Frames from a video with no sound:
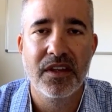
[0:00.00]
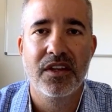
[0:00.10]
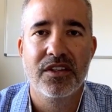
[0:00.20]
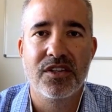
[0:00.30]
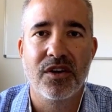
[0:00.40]

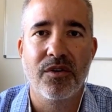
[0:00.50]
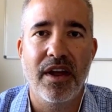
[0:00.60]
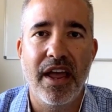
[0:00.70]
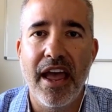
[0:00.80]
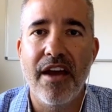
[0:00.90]
So
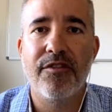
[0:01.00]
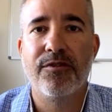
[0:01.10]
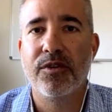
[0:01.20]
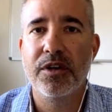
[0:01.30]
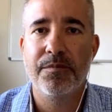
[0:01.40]

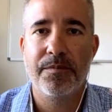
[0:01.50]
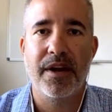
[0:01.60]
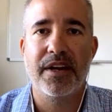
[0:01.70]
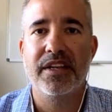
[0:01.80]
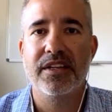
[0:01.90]

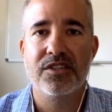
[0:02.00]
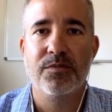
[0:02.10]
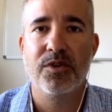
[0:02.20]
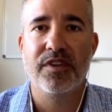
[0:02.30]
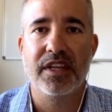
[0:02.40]
everybody is
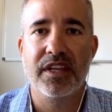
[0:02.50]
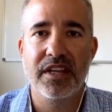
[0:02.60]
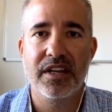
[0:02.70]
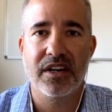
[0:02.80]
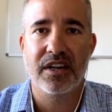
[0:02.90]
moving
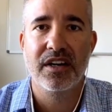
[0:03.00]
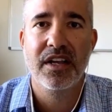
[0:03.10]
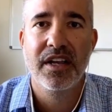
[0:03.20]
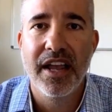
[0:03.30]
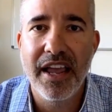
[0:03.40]
here,
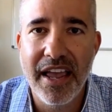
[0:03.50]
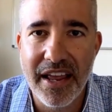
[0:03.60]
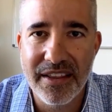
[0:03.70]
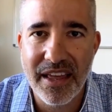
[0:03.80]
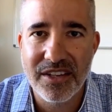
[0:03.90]

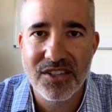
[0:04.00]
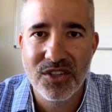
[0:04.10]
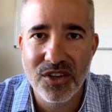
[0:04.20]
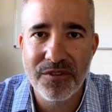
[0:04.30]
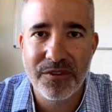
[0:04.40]
and that's
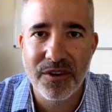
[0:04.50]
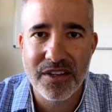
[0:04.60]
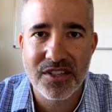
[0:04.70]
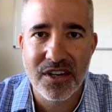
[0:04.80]
good for us in